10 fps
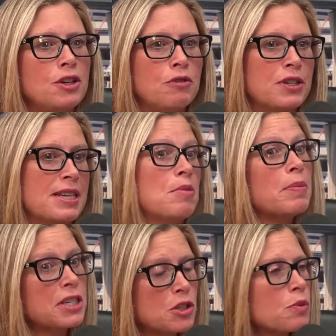for example
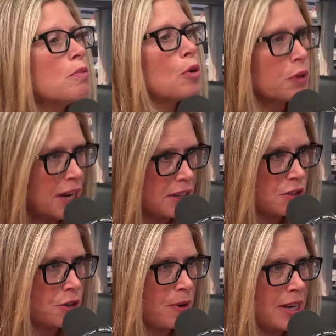patients with bone
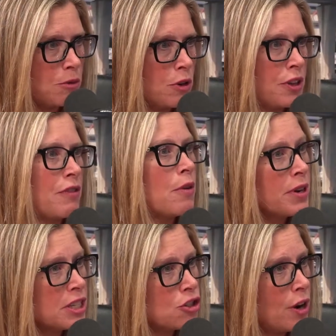cancer, right, where they've
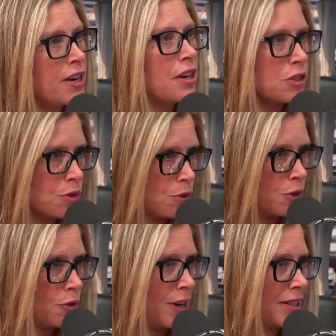already tried
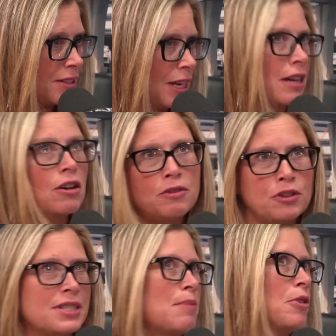nonsteroidal and like for
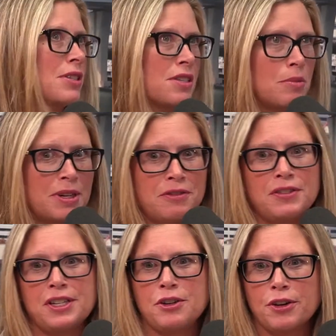example
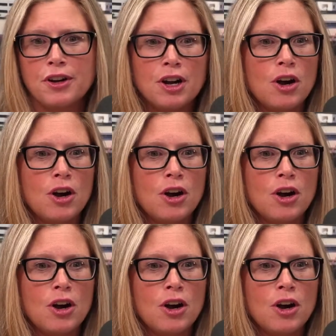acetaminophen or